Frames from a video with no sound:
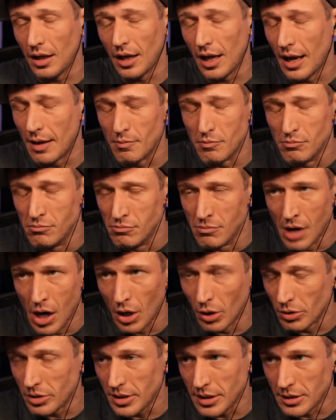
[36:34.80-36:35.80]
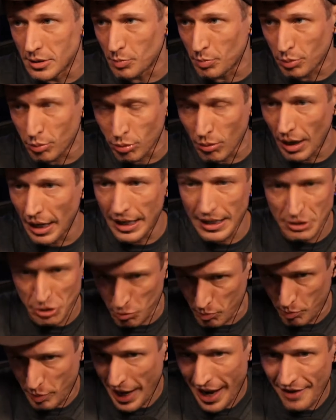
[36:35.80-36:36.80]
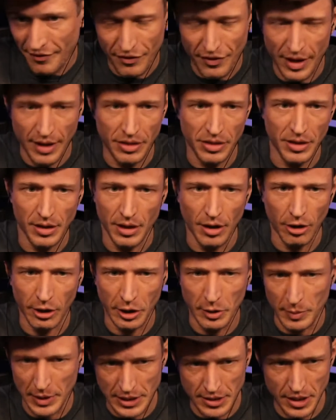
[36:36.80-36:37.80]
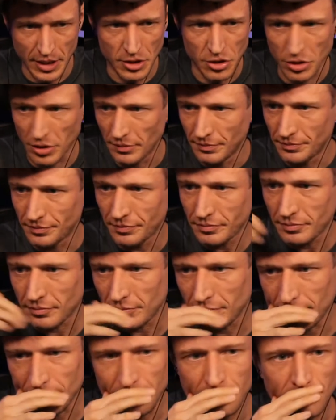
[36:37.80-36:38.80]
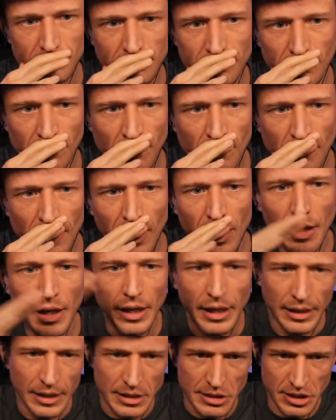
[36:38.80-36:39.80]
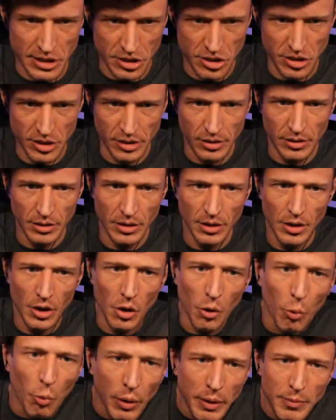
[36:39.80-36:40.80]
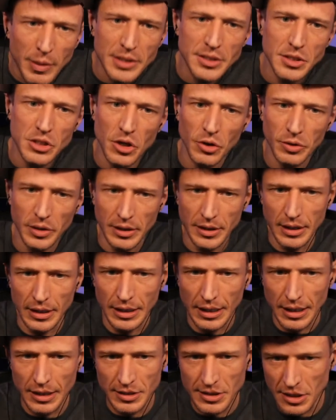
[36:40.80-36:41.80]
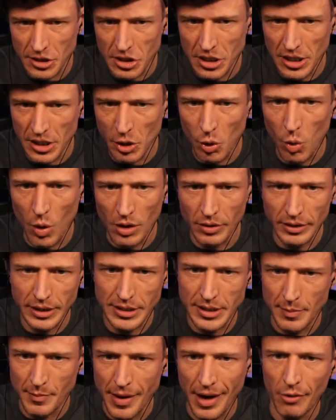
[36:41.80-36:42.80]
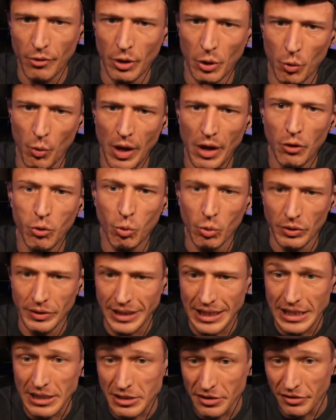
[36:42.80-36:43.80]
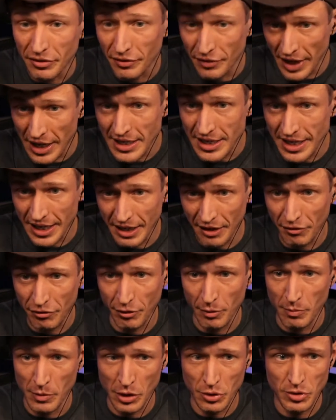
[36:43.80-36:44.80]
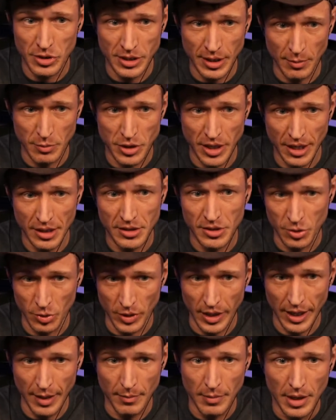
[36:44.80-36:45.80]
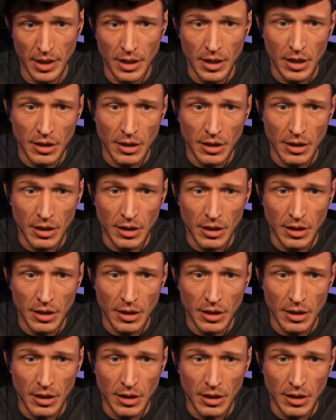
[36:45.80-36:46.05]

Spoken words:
at most, it's bad faith argumentation. In addition, we must note that such inequalities in power and wealth will need defending from those subject to them.